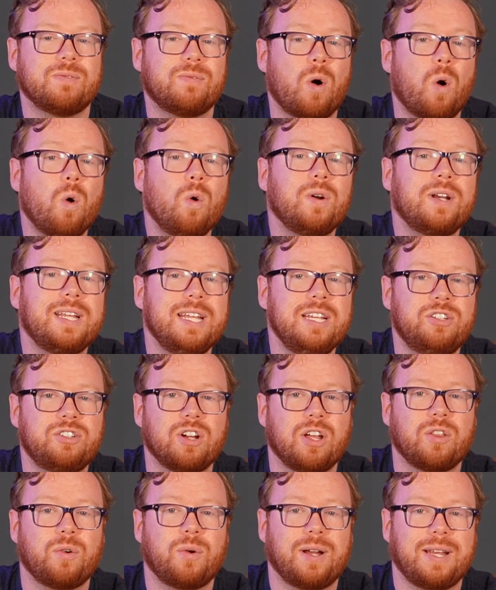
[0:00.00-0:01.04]
of holding each
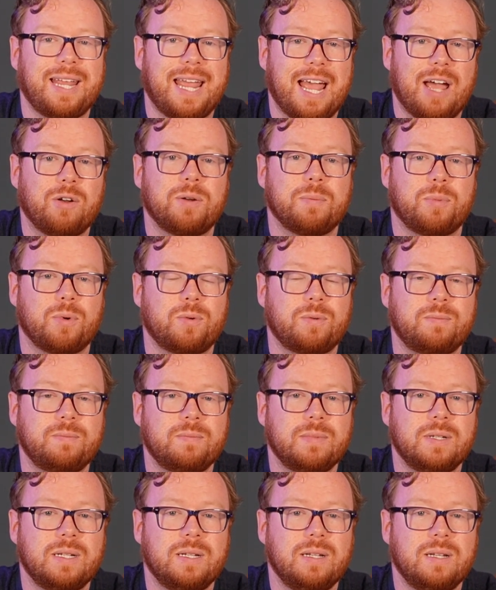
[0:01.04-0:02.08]
other accountable.
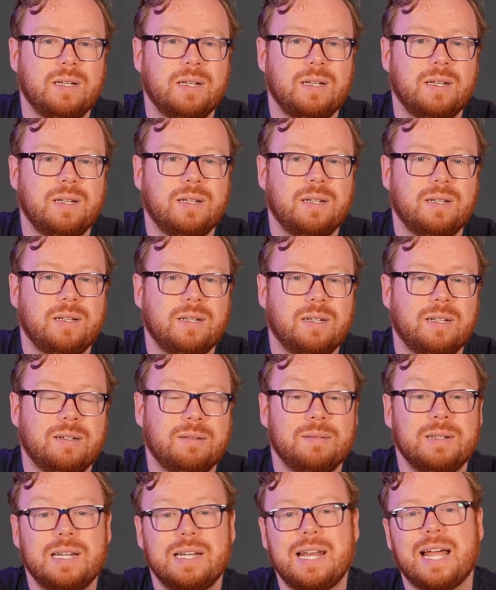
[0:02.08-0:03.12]

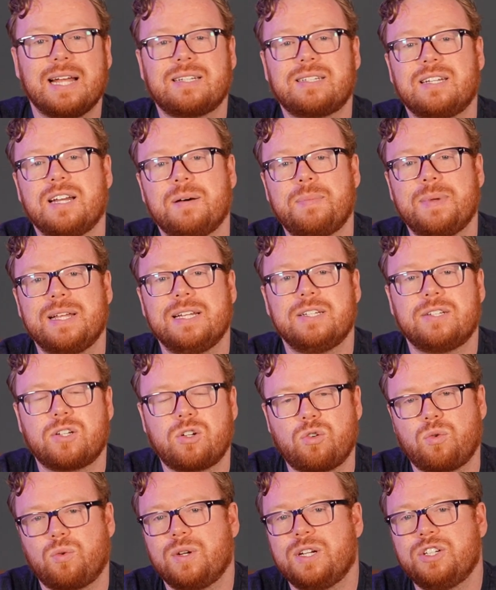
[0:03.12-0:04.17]
Next up is
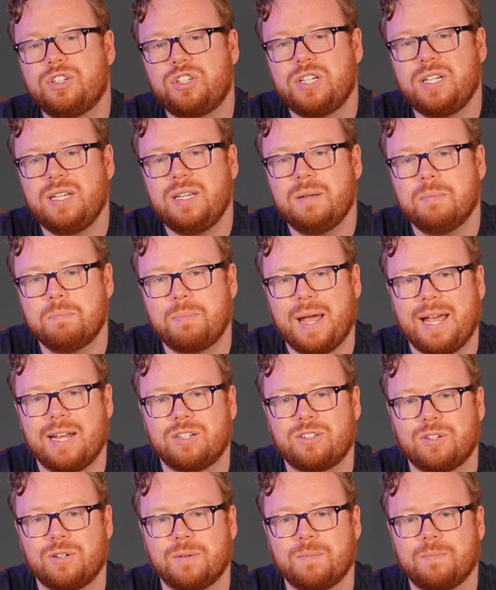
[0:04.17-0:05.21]
cringy
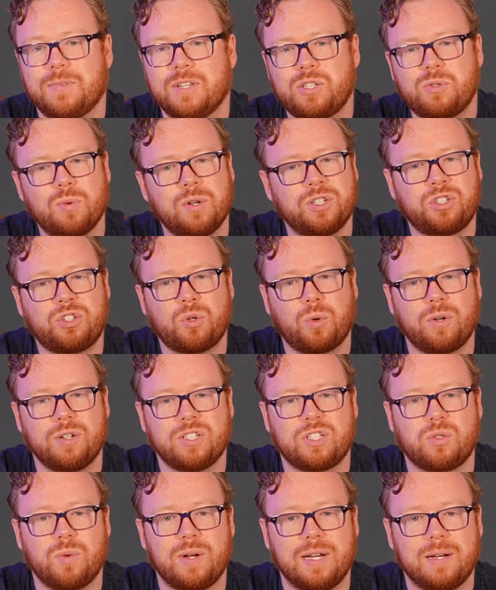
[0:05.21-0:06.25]
banter. This one's short
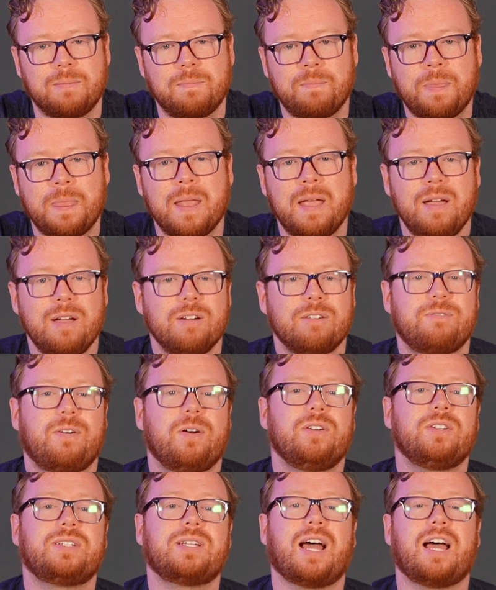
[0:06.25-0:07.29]
and sweet.
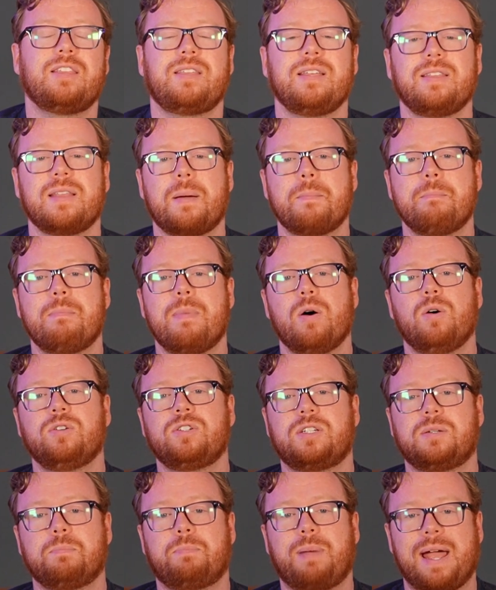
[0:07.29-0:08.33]
First, I think that
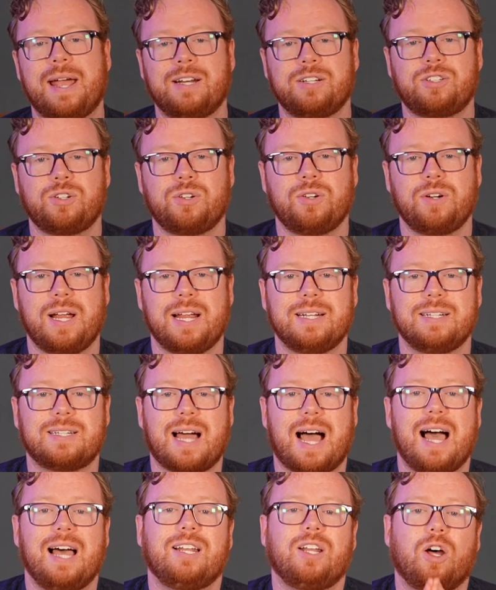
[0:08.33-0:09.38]
most banter and
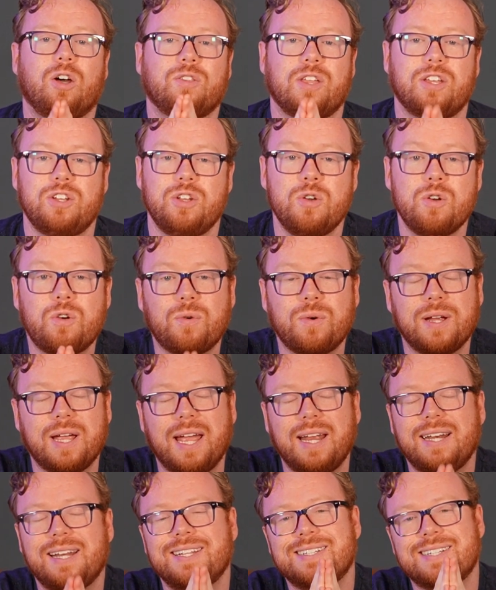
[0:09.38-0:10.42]
dialogue that you
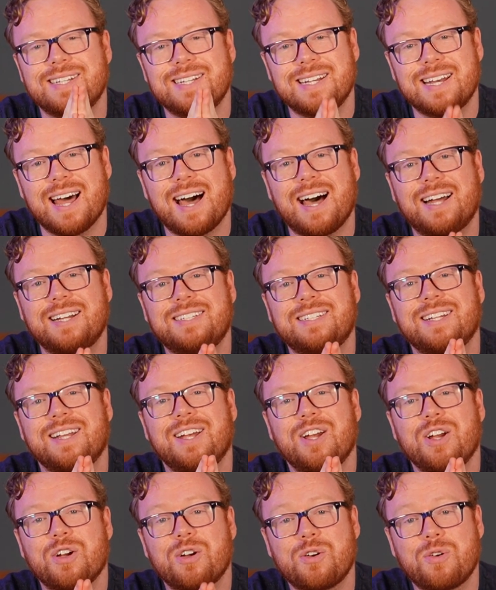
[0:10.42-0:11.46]
create is not
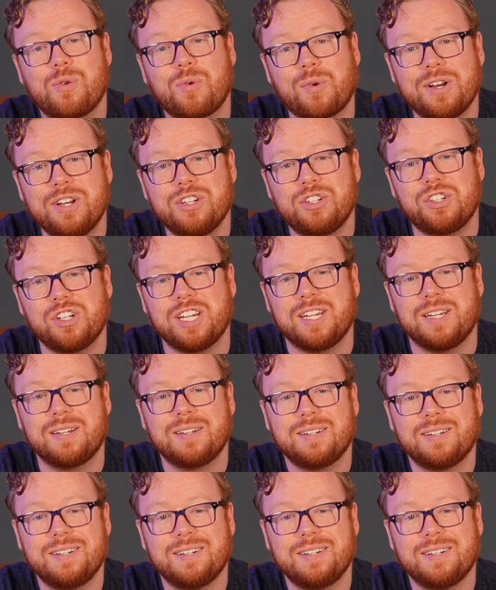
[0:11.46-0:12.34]
cringy.